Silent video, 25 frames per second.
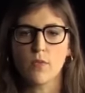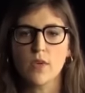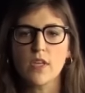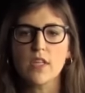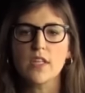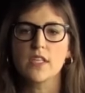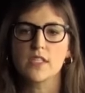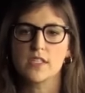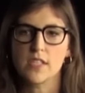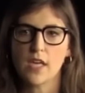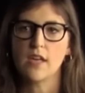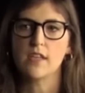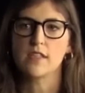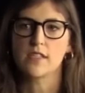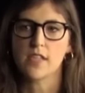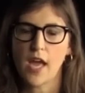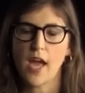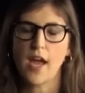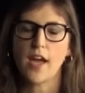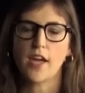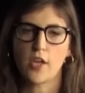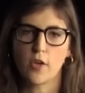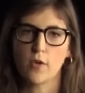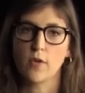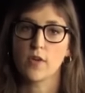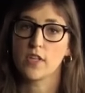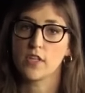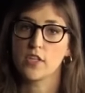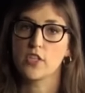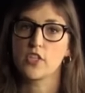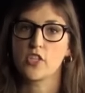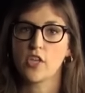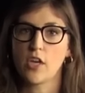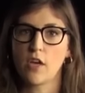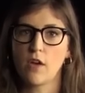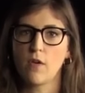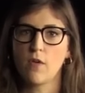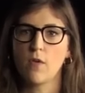really does accurately
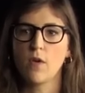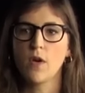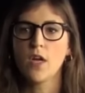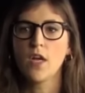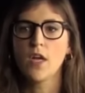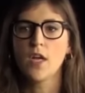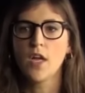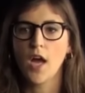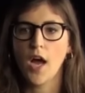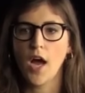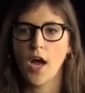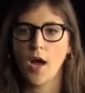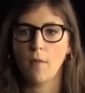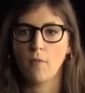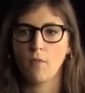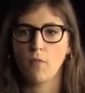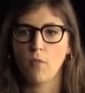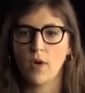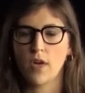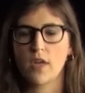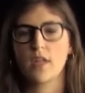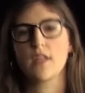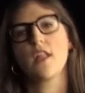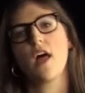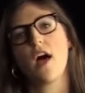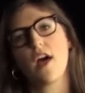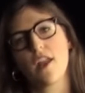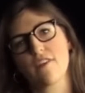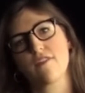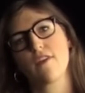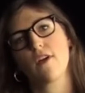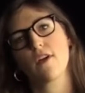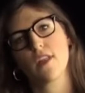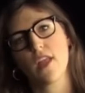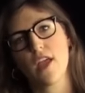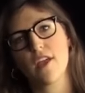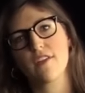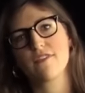show what a lot
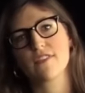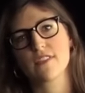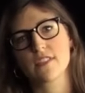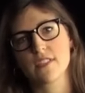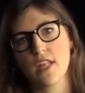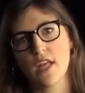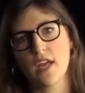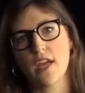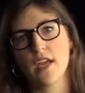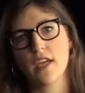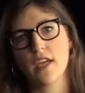of our life is